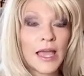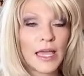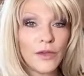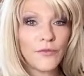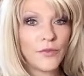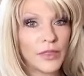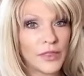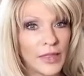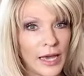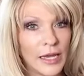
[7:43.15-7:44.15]
If
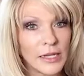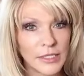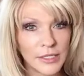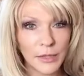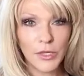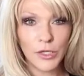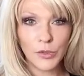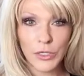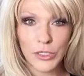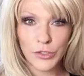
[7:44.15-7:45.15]
that is something you
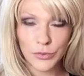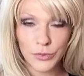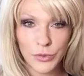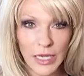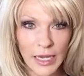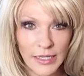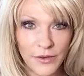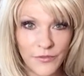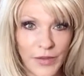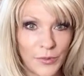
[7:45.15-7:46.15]
can truly
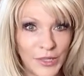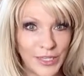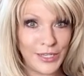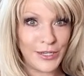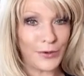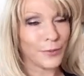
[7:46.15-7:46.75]
identify within you,